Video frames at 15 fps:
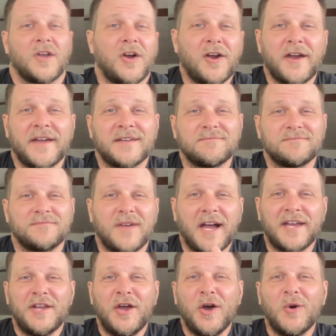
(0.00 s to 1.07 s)
All right,
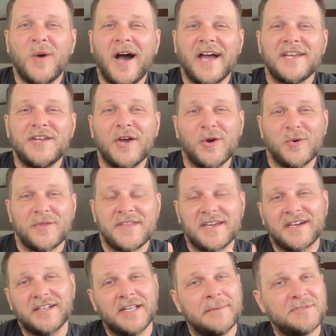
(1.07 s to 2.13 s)
I know. The
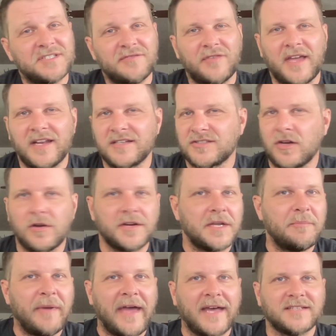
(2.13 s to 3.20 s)
Eclipse event has
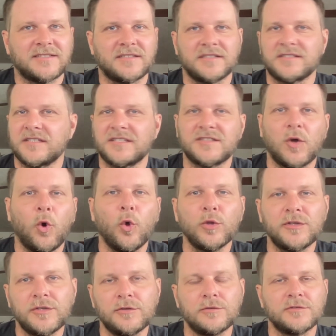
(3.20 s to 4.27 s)
already passed us. It's
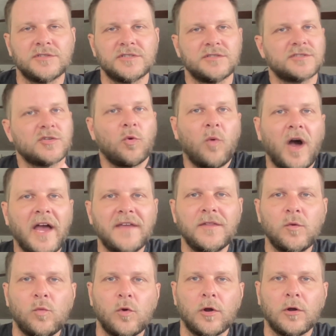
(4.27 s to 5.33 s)
old news. So why in
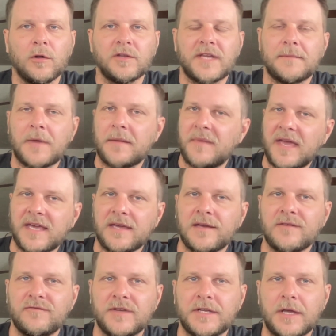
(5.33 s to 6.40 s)
the world am I
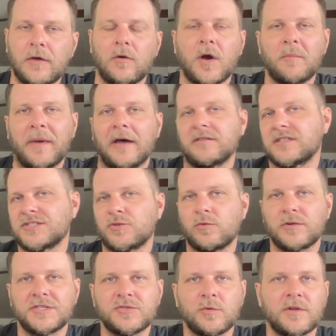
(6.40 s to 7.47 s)
making a video about the
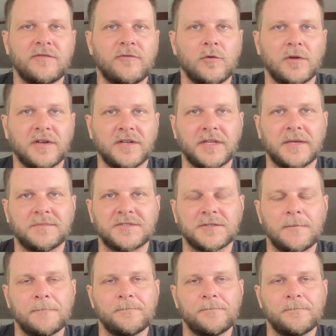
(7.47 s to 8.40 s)
2024 Eclipse?